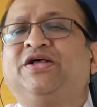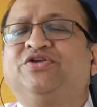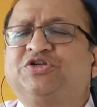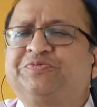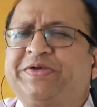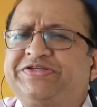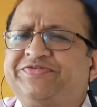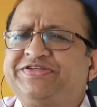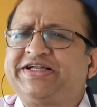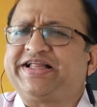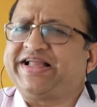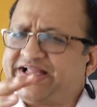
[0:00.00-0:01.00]
So
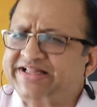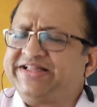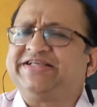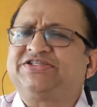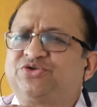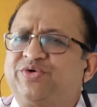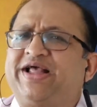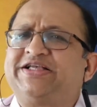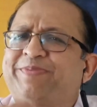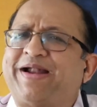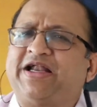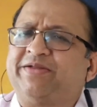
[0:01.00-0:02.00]
specificity in this today's
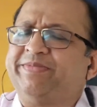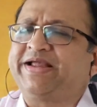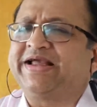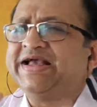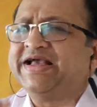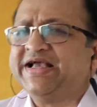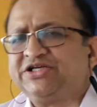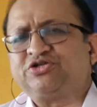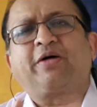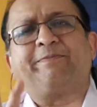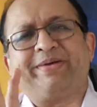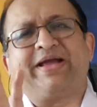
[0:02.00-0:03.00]
pandemic is
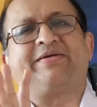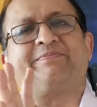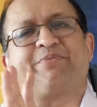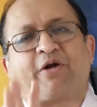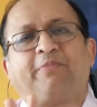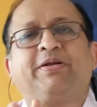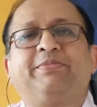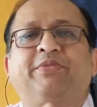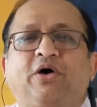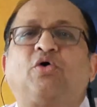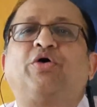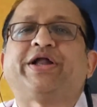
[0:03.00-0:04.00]
not a big problem,
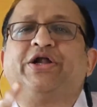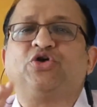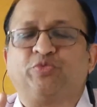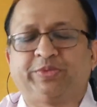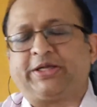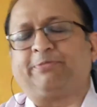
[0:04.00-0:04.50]
according to me.